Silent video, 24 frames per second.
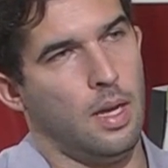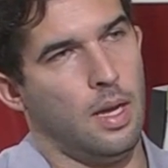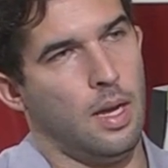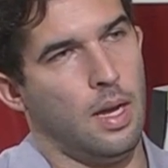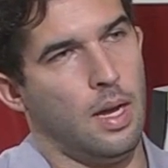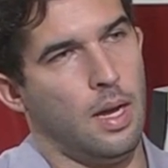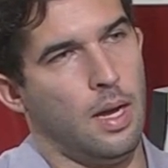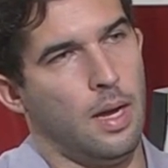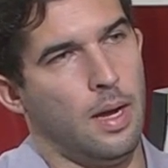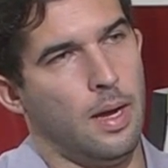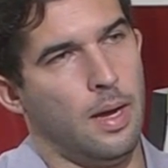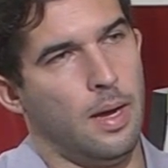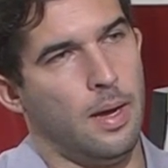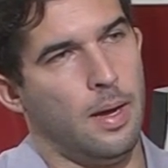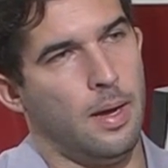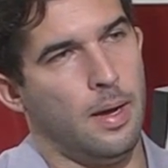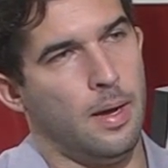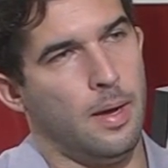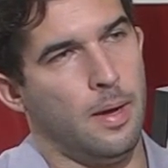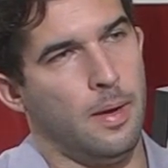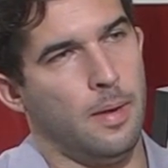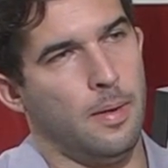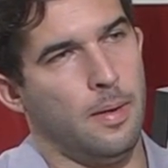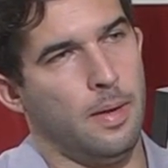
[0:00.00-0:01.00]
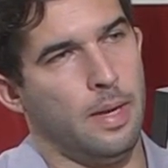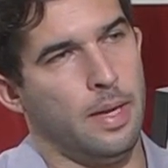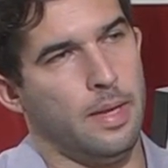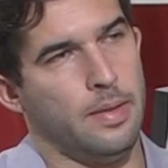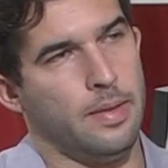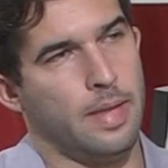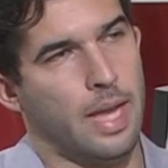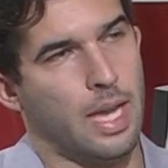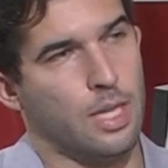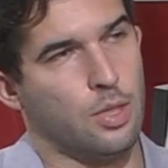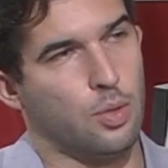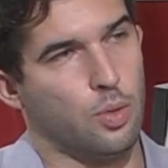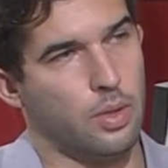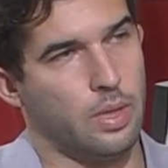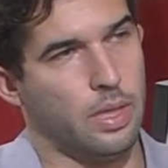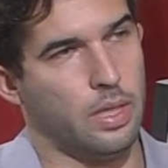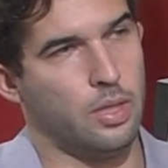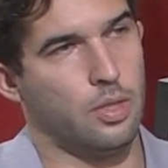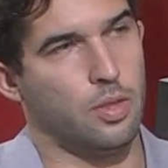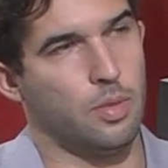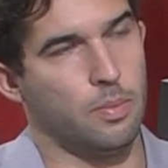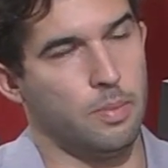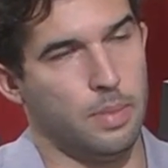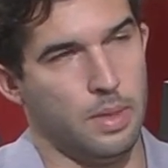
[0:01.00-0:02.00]
and that's what they
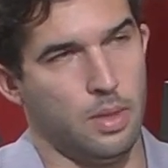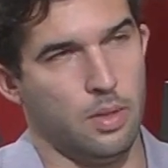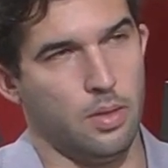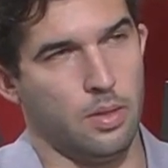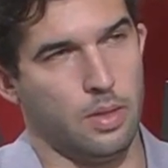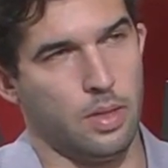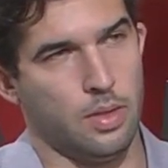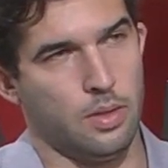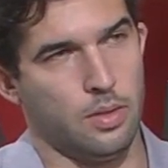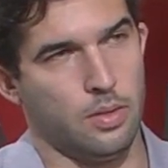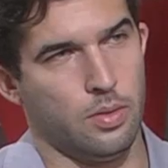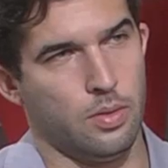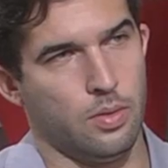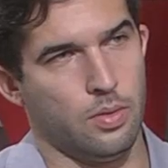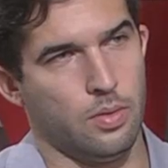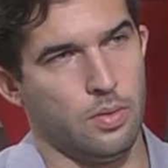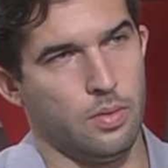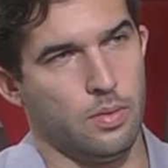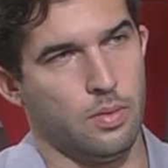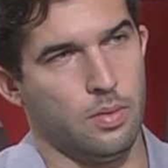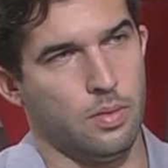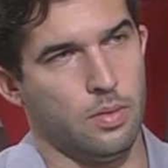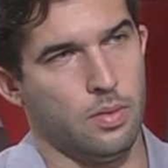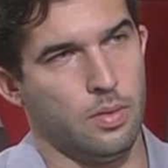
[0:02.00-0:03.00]
should be looking to do,